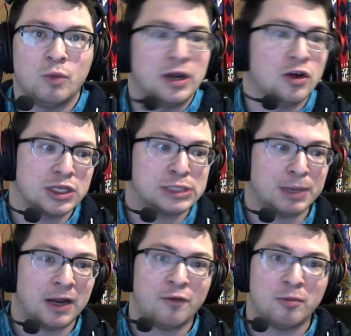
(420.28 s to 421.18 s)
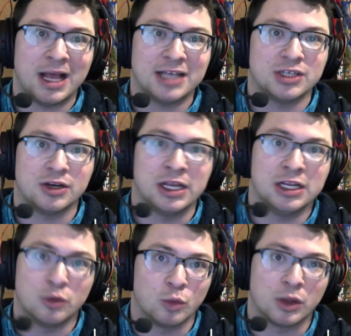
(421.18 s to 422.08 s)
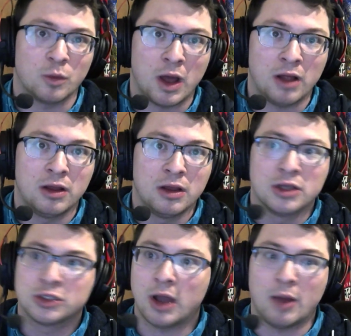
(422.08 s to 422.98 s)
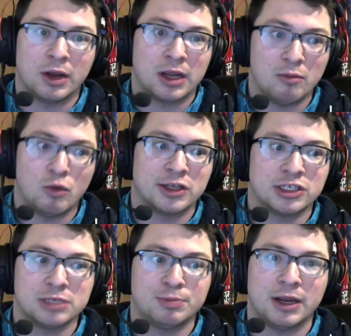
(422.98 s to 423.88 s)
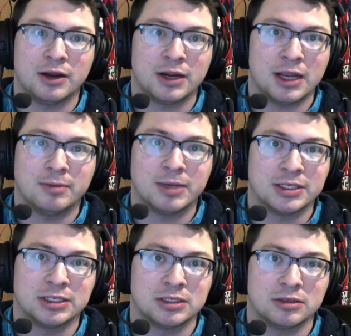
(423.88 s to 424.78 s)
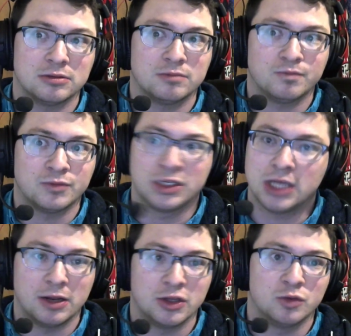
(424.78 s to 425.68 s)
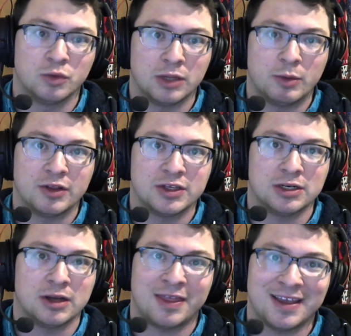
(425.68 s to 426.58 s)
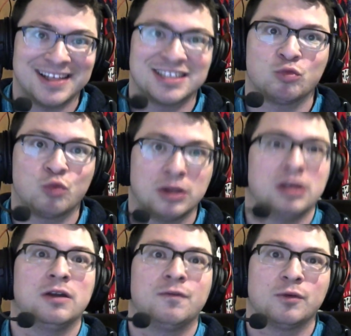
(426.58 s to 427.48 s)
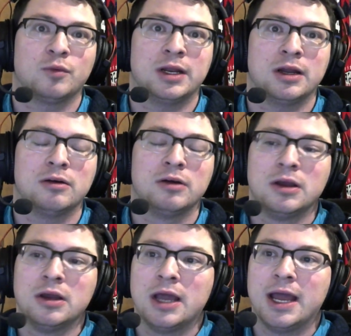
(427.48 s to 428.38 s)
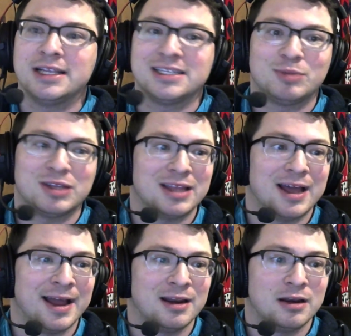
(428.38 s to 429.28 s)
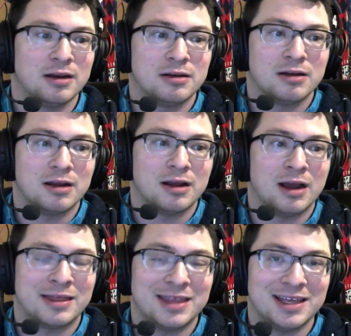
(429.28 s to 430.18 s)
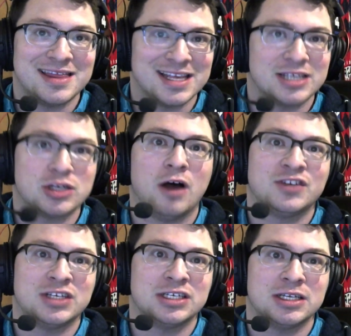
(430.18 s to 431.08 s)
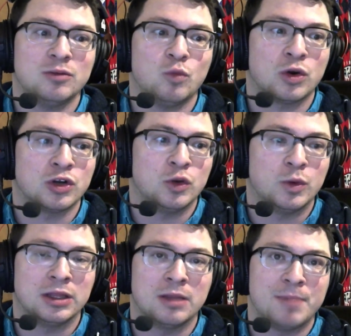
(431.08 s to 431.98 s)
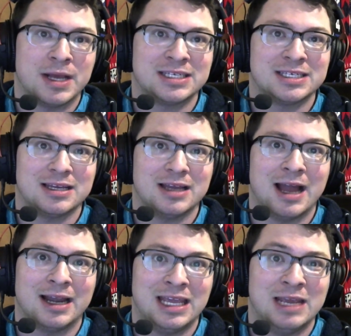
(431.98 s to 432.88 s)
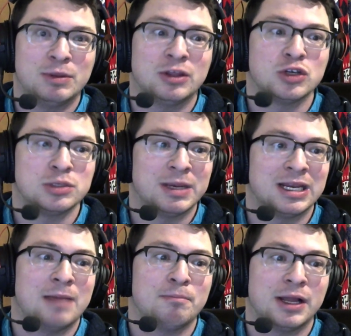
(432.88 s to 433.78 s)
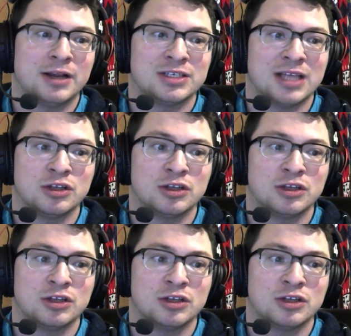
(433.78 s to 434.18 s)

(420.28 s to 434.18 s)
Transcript: know this player from last year and he did really well, so I want to come watch this player again because he's gonna do really well this year. I think that's really good for Reno, and something that I think this offseason we're doing the best at keeping those big name players that